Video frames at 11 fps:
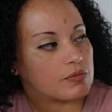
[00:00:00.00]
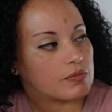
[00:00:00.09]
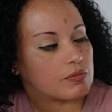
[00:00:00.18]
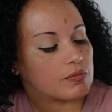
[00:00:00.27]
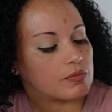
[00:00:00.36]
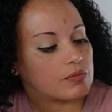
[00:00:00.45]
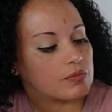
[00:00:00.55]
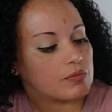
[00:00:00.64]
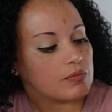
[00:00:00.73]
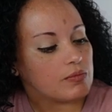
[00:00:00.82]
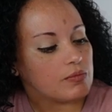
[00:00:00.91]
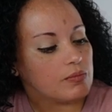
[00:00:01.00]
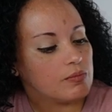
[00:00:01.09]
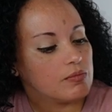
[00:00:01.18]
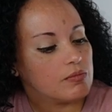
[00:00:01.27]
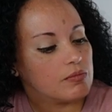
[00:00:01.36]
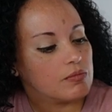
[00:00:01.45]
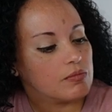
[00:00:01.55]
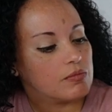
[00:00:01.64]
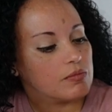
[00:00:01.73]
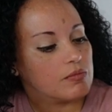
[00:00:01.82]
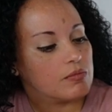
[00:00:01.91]

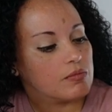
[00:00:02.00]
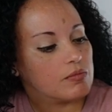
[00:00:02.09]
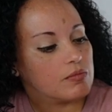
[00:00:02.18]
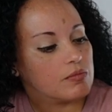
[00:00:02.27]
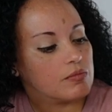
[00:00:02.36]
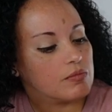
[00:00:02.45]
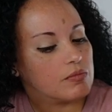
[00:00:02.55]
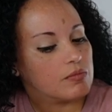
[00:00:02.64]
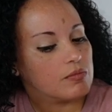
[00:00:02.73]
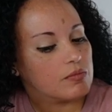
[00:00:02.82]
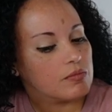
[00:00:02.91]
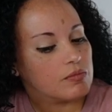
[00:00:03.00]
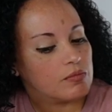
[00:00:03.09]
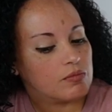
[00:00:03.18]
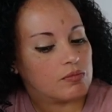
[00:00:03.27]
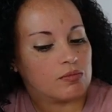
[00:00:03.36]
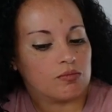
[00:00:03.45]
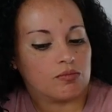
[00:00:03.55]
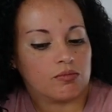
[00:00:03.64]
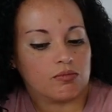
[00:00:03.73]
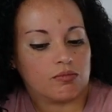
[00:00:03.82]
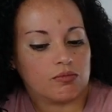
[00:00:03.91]

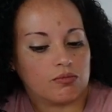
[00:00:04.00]
No words are spoken by the person on screen.